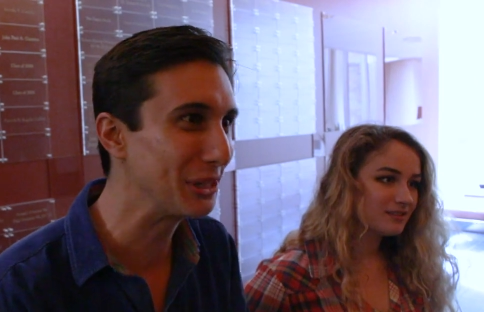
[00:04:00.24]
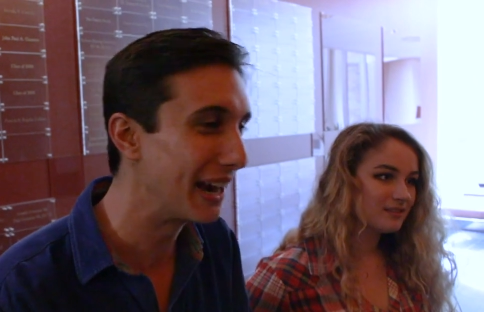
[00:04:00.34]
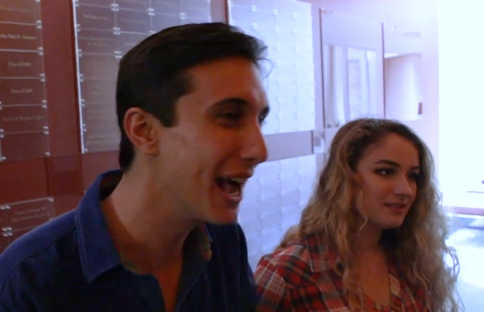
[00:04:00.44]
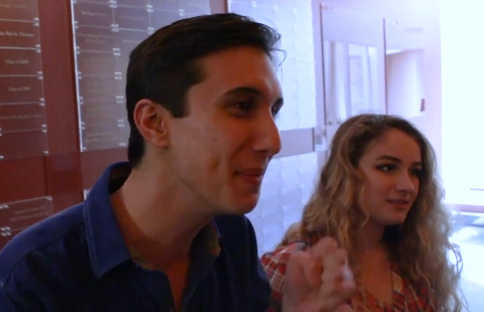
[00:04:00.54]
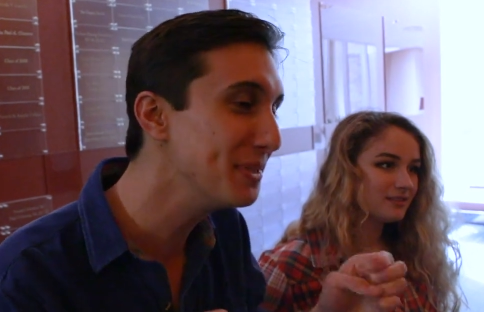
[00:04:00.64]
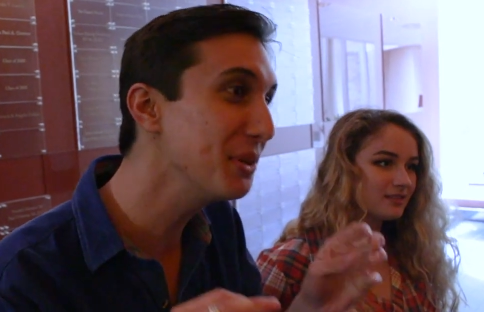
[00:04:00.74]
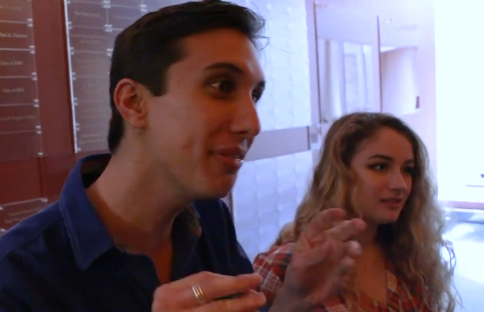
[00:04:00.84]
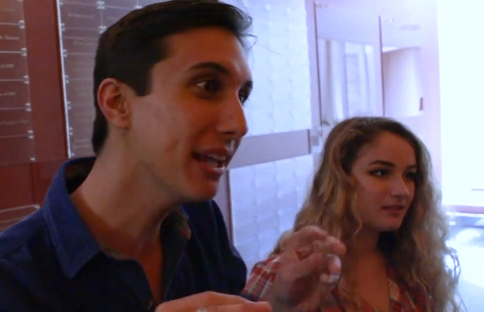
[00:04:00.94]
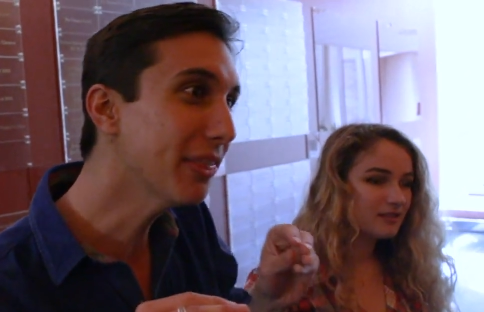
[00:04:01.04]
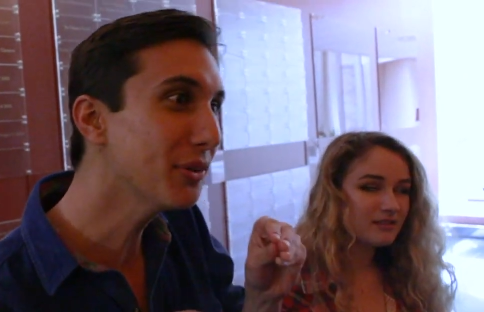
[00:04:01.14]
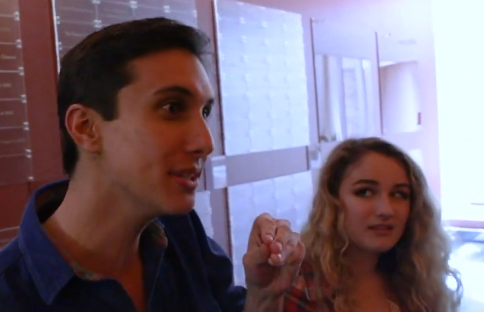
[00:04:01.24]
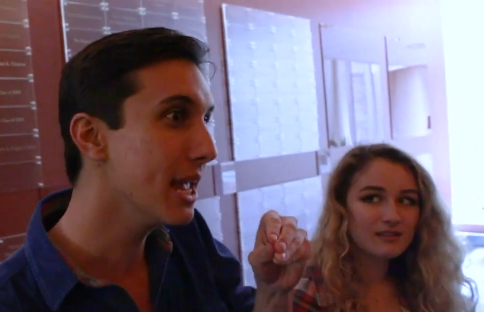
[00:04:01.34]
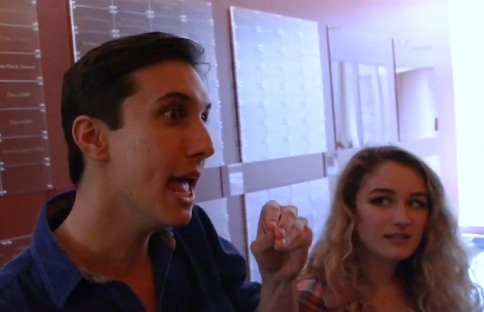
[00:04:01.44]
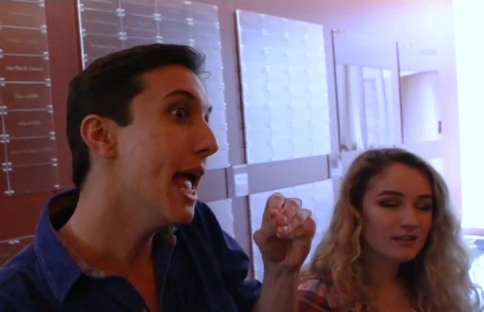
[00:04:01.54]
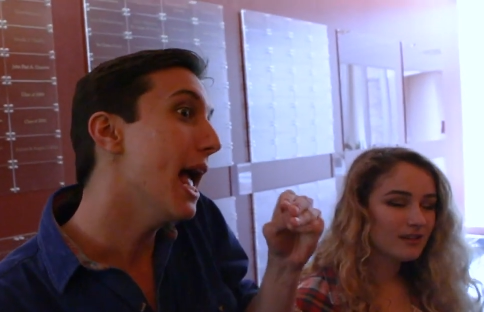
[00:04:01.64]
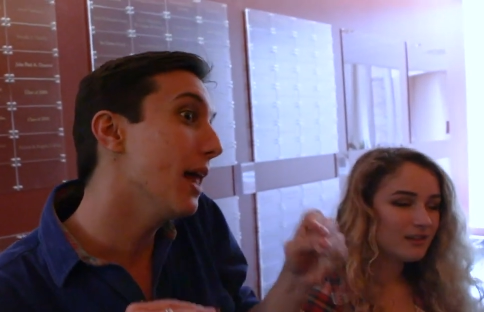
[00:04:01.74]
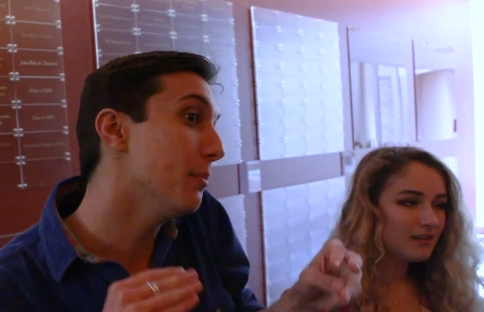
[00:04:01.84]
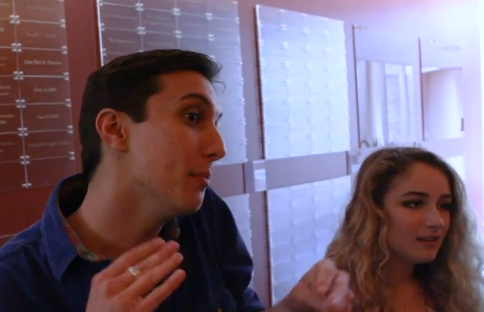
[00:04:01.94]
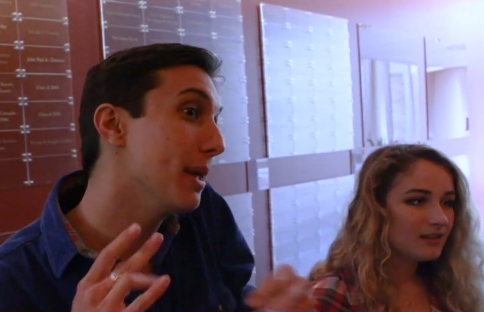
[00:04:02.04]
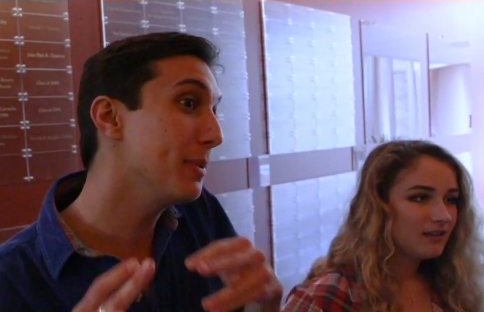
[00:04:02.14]
Speaker 1: producer. Um, do you think there's
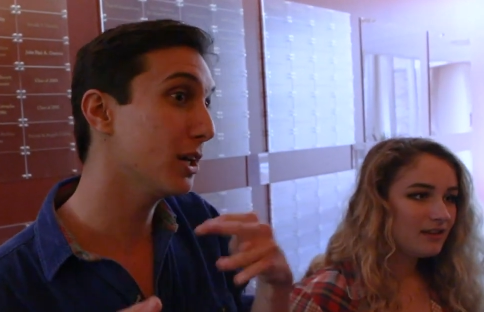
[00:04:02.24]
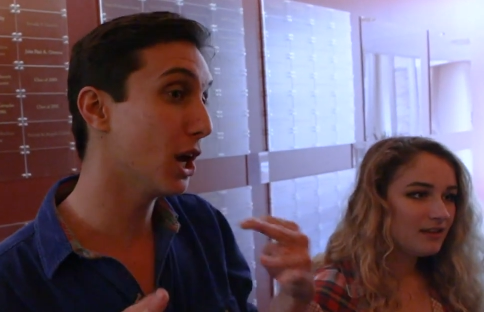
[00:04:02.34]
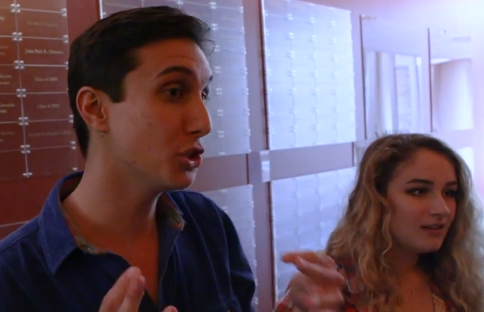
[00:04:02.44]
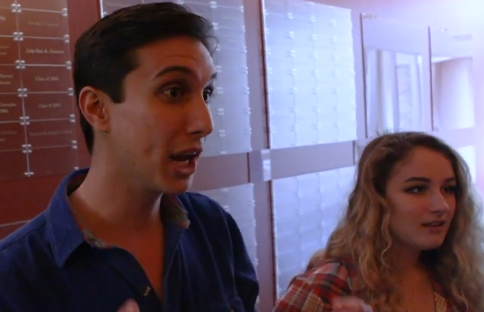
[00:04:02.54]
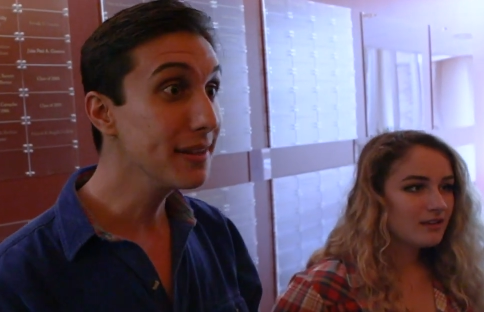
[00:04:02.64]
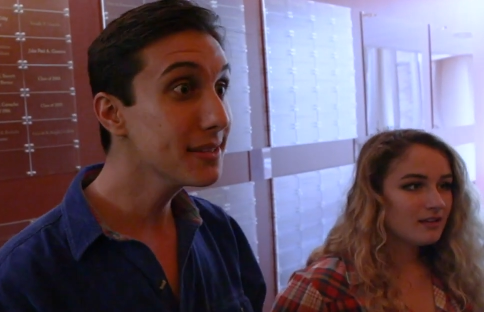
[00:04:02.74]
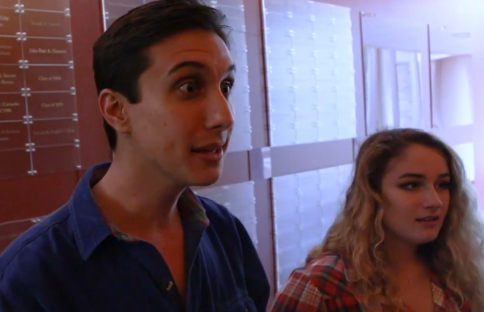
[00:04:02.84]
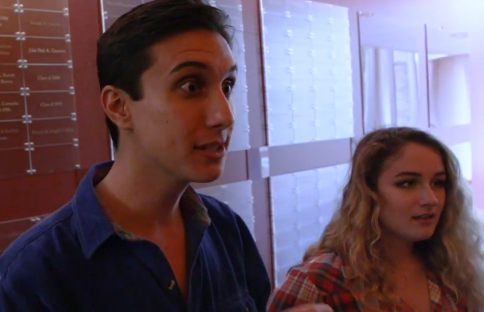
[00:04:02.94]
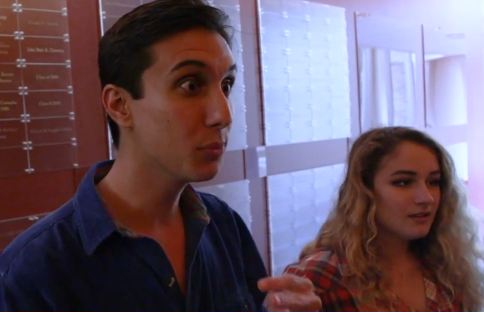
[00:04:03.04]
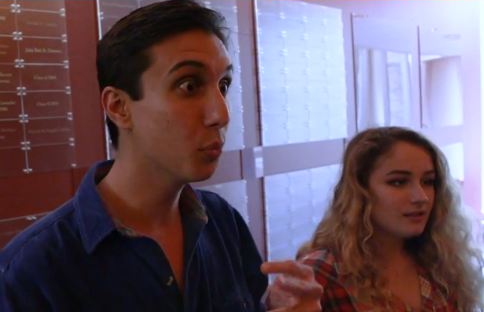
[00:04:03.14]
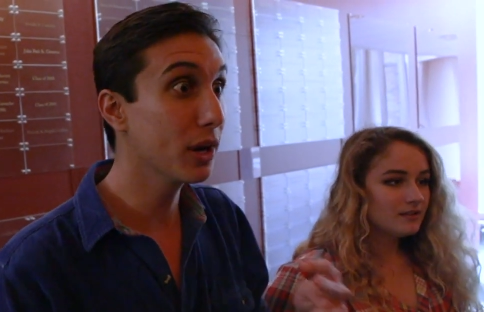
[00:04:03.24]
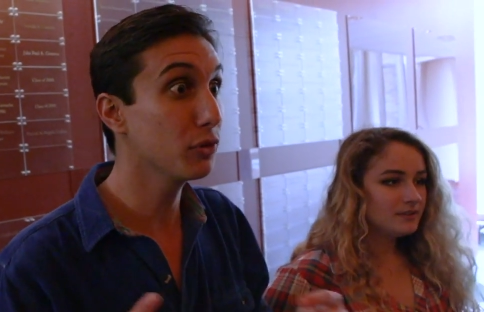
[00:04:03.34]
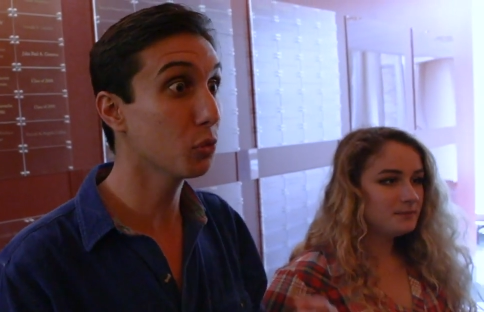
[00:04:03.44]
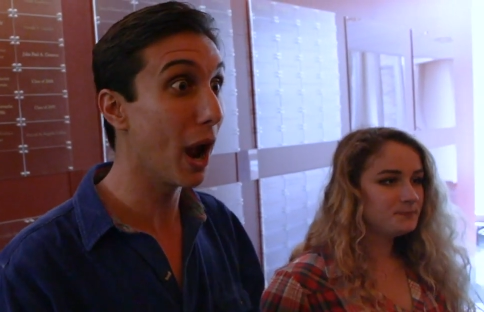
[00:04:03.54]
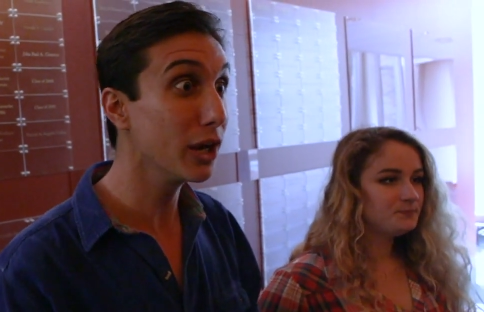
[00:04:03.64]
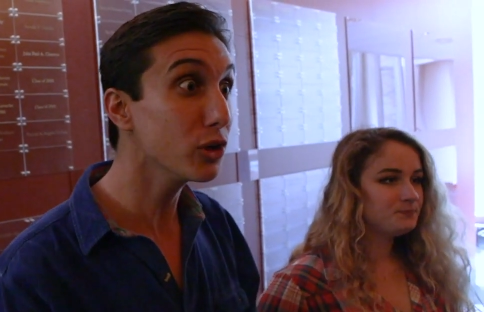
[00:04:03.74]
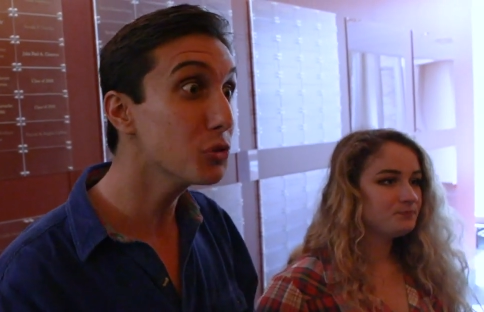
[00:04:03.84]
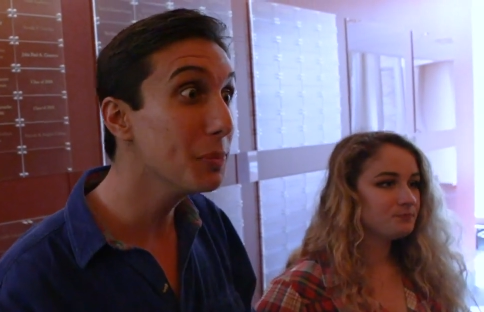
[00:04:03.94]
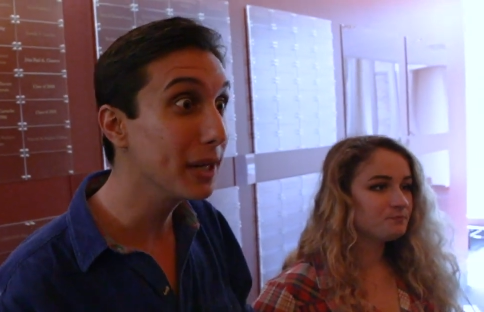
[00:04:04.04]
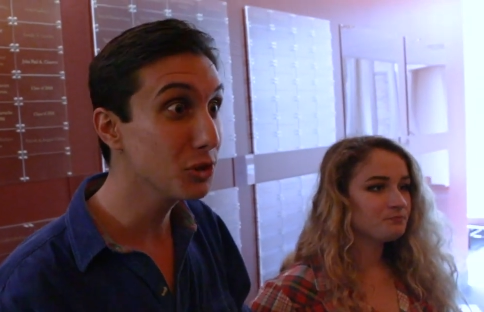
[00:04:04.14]
maybe a, a, chance that some one of your
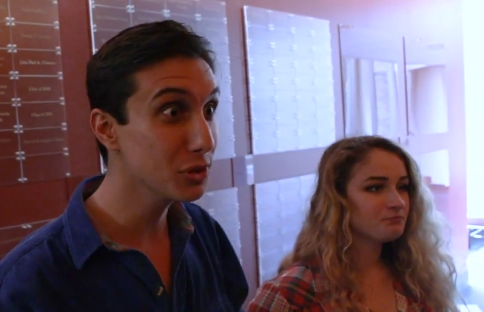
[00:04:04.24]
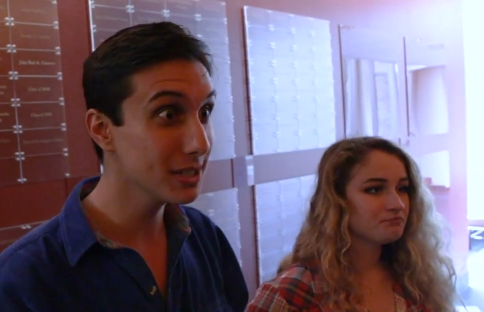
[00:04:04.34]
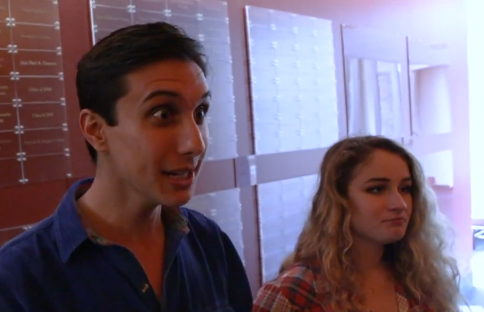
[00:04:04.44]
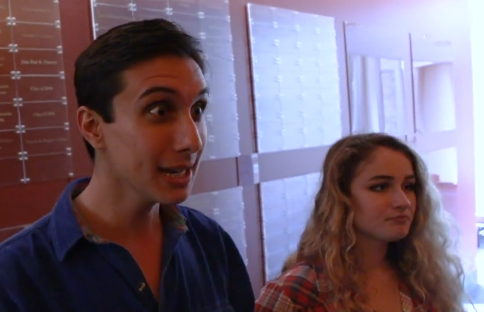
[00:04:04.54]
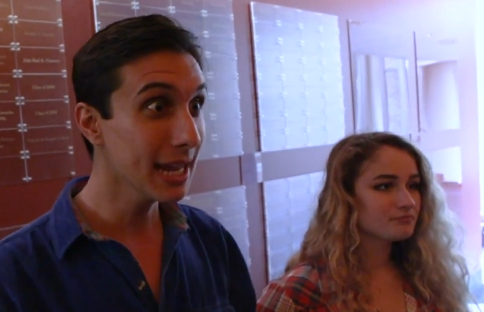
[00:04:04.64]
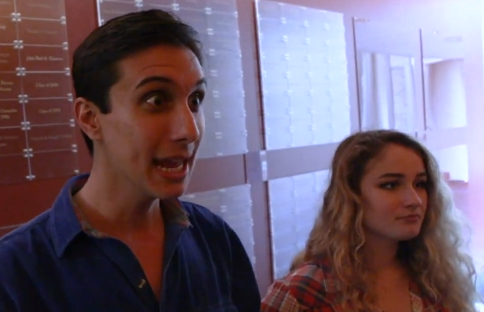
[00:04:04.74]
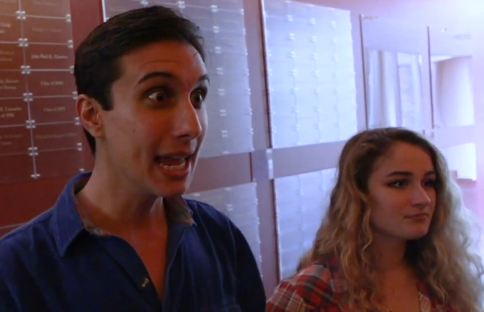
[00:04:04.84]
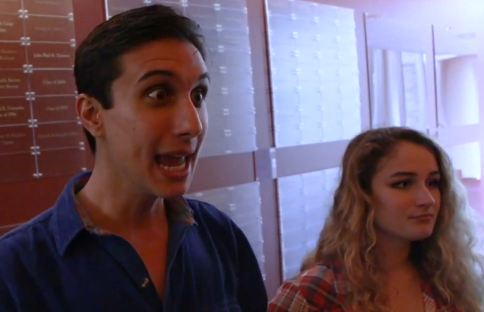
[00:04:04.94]
writers would be interested?